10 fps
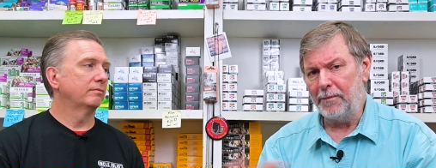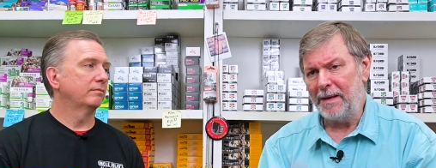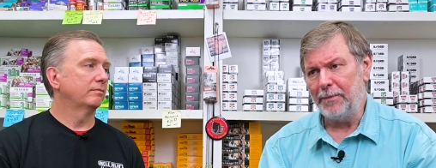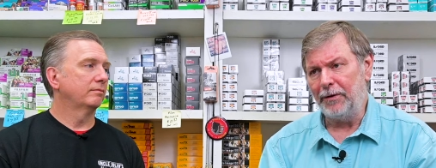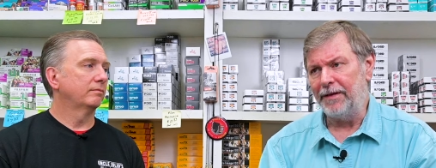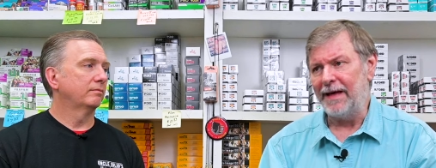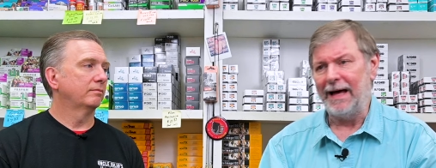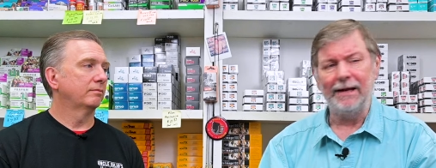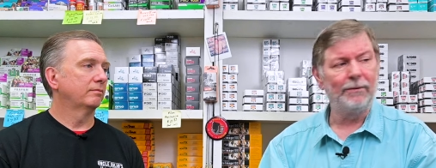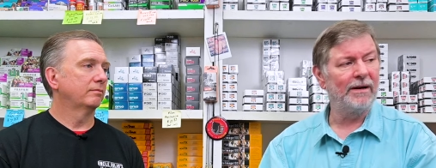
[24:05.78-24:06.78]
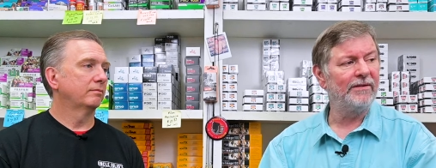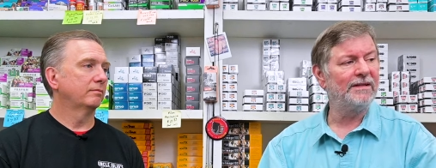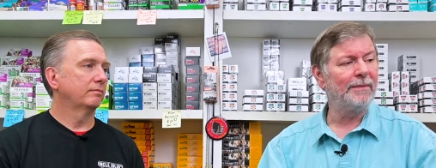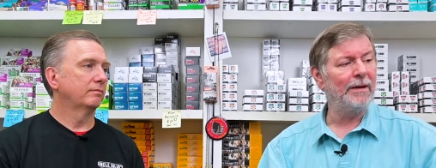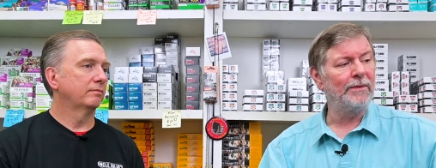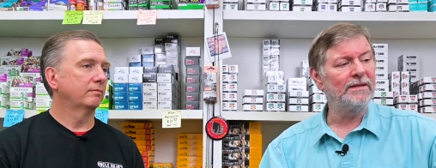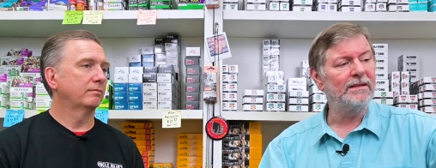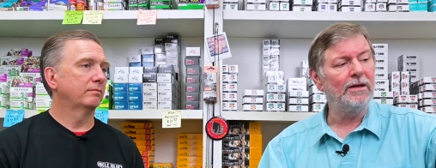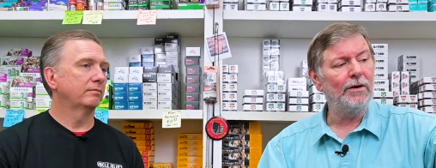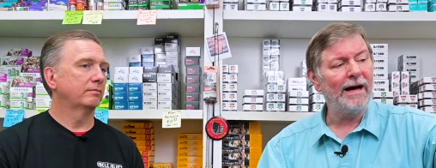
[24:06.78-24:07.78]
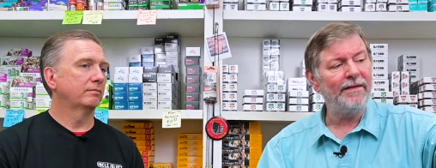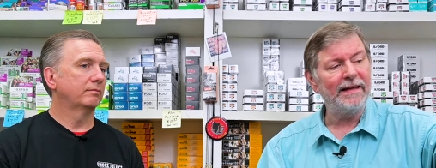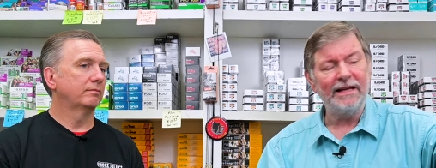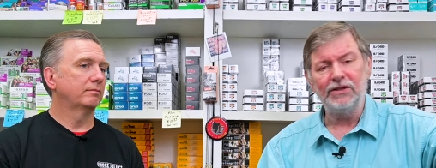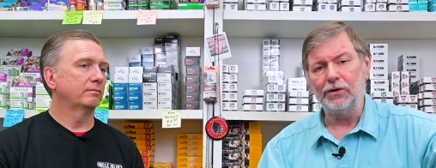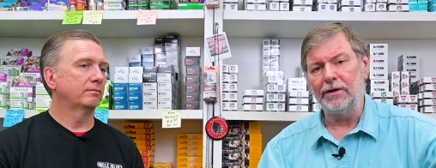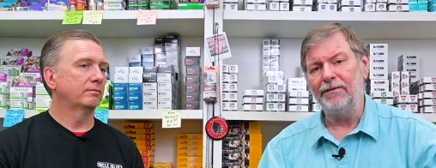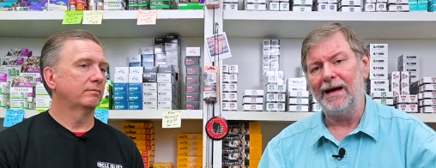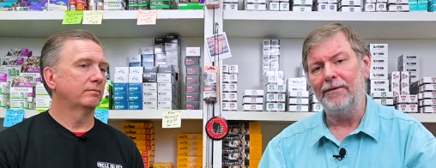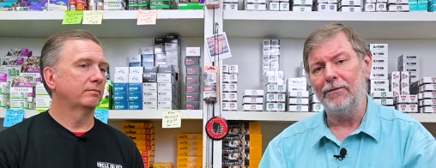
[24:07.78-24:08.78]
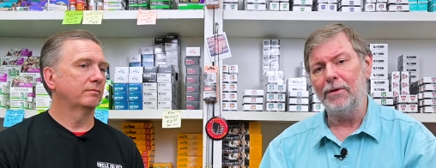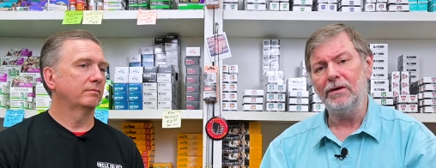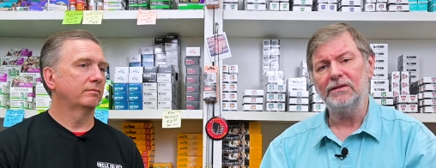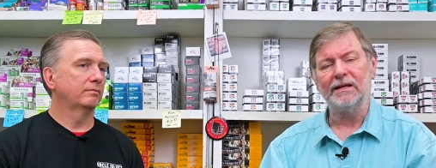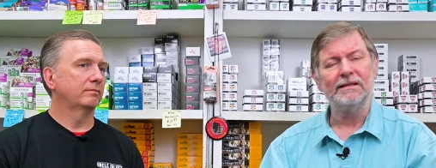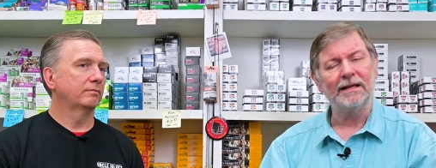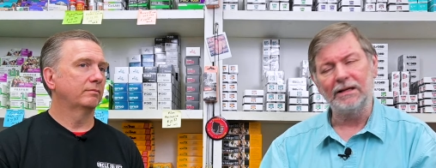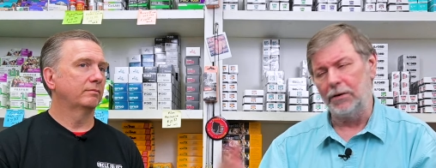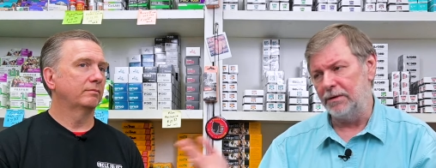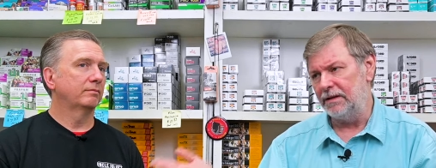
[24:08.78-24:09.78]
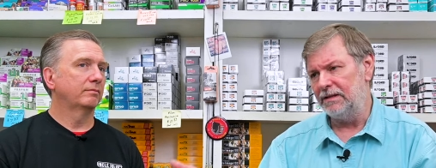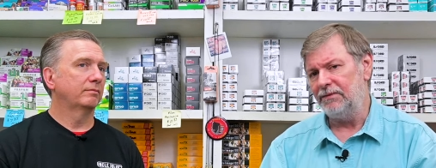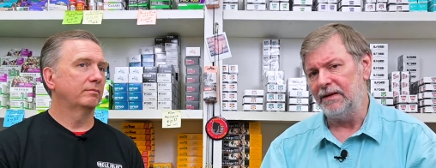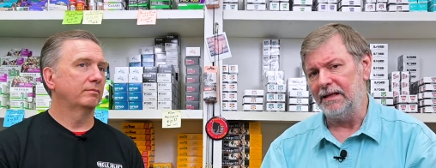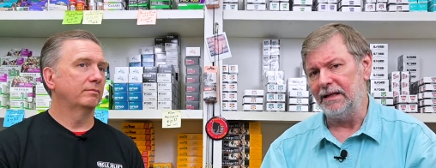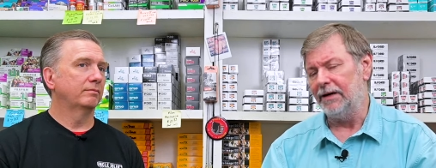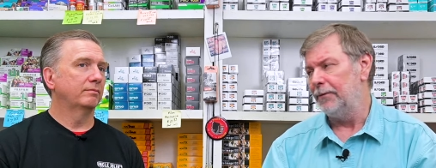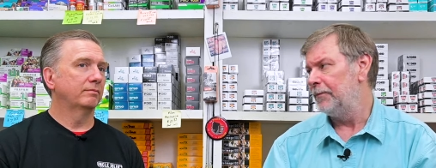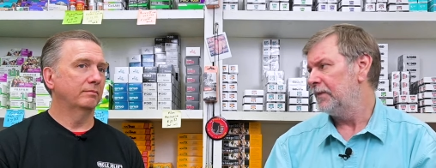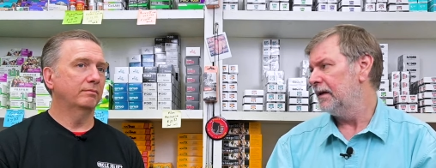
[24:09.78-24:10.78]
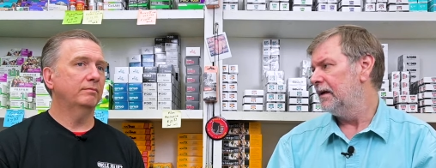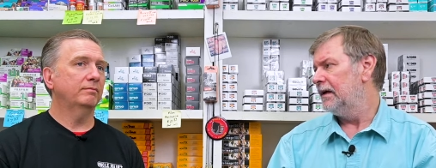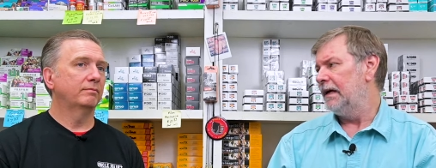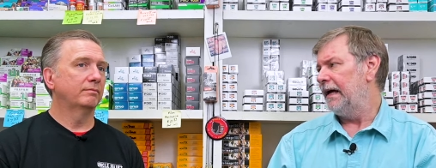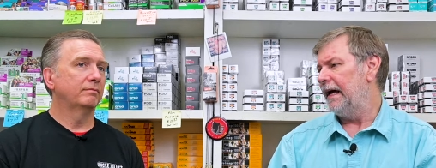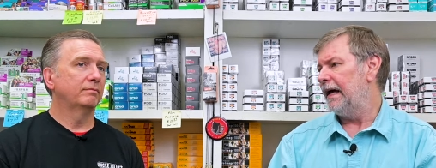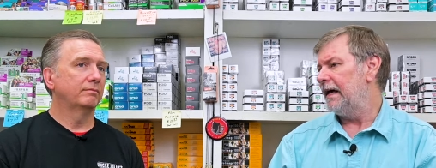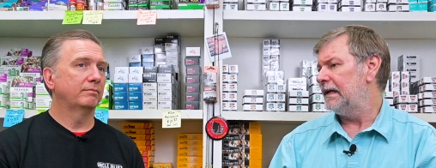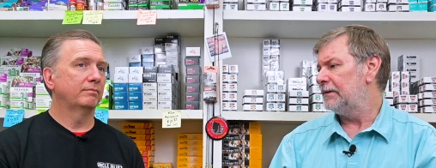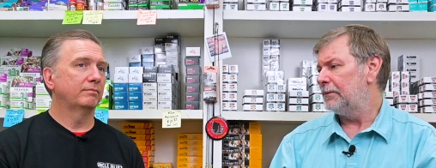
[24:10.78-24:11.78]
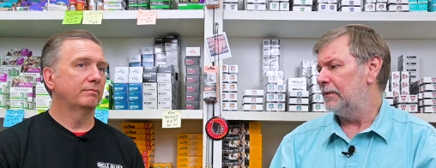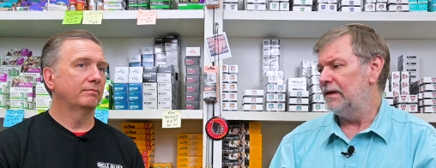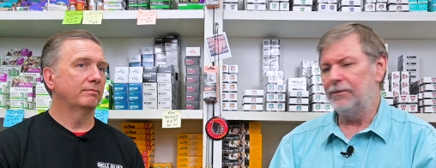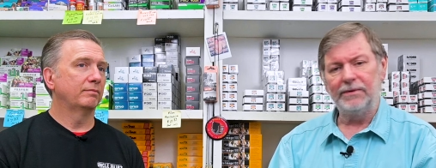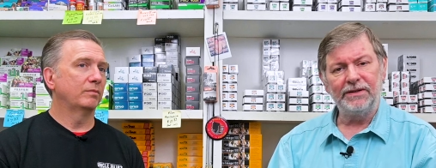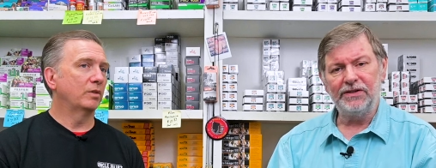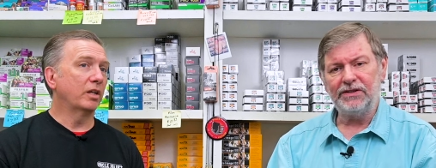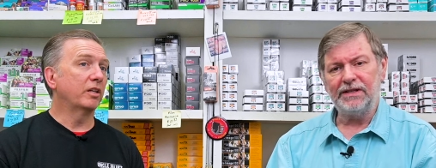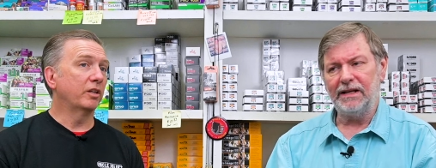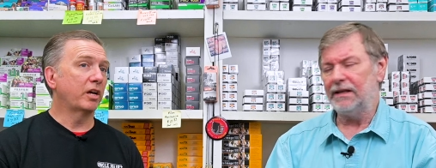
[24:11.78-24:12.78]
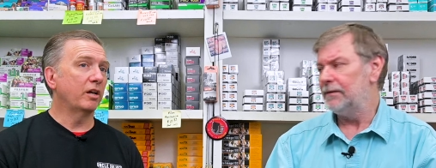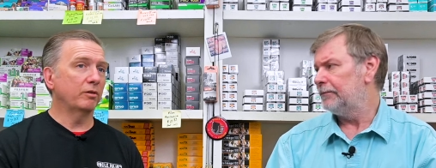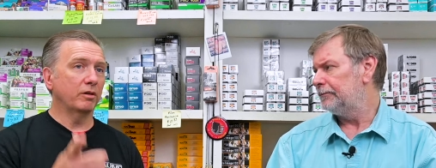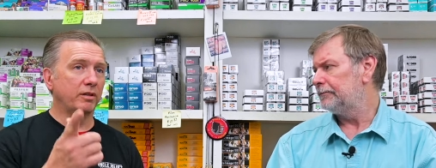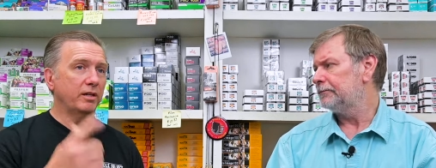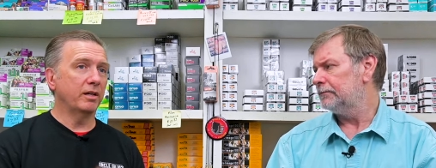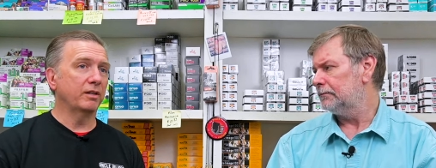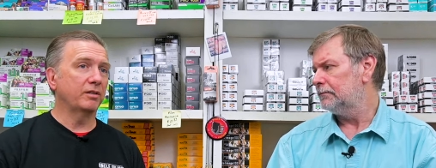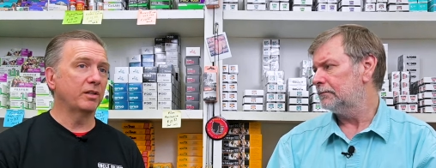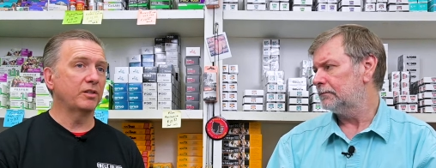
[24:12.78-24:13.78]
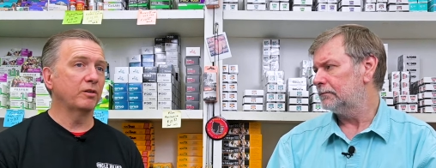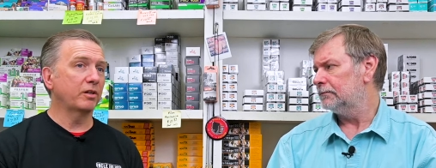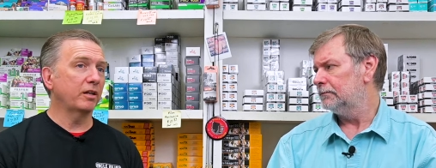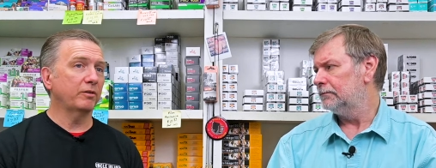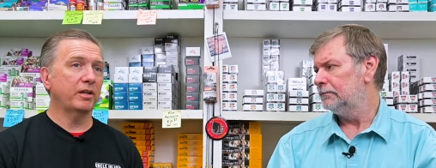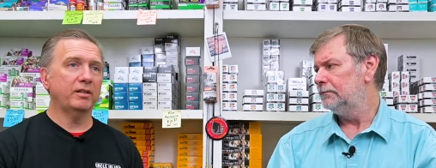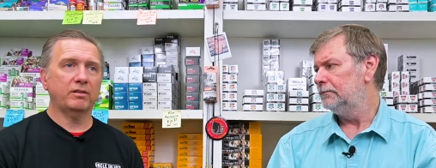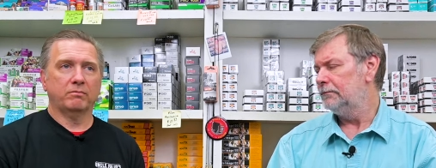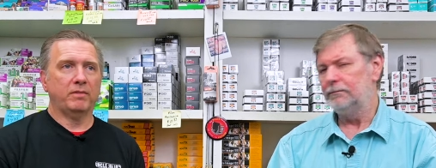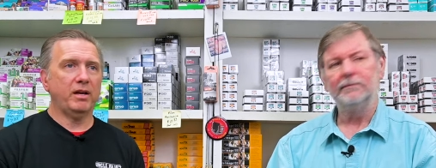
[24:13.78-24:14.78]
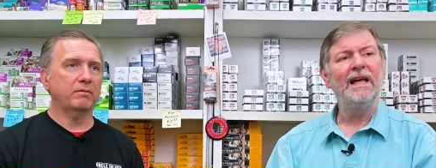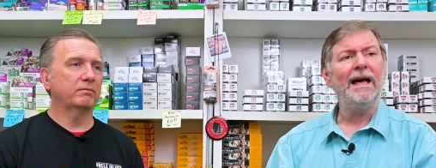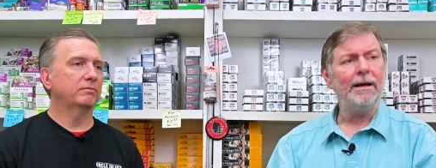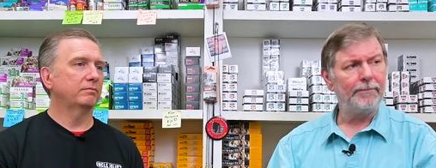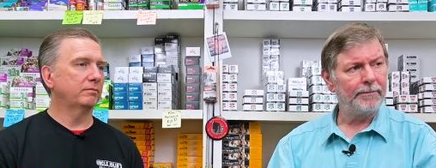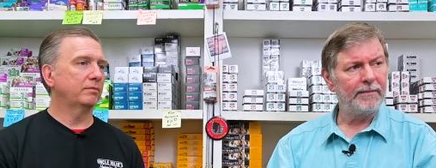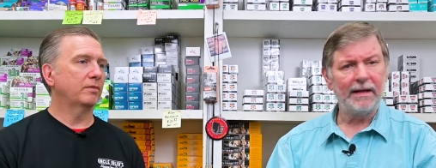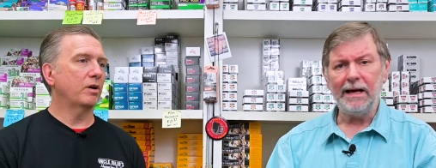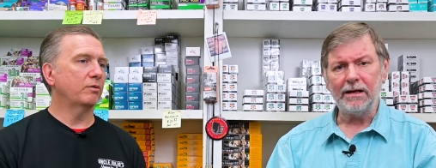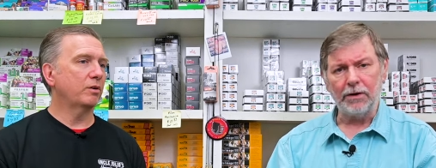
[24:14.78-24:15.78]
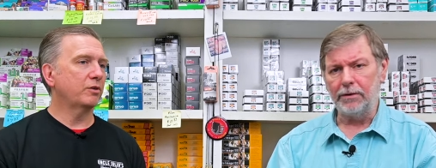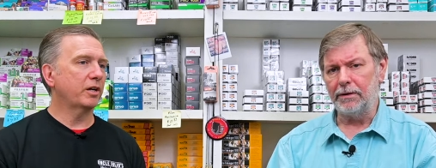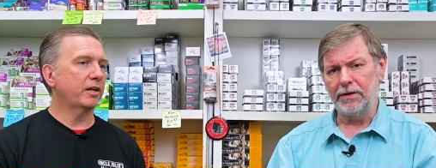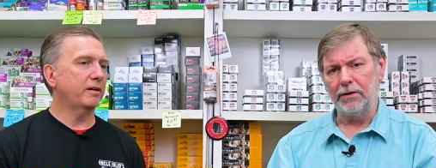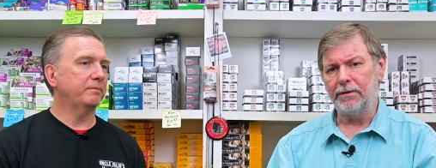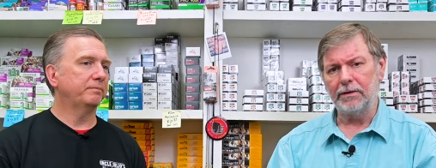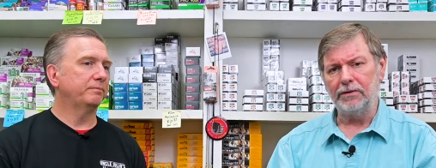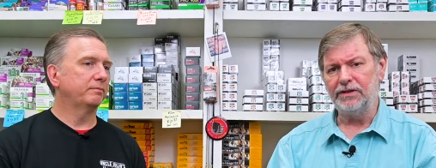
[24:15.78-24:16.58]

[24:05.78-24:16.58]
Speaker 1: people to that. Whenever somebody wants to know how the H thirty-five works, I say go to this video.
Speaker 2: Mm-hmm.
Speaker 1: And we, we
Speaker 2: just the, the color of the uh, Cinestill color kits, yeah, yeah,
Speaker 1: yeah.
Speaker 2: Go go check, go, go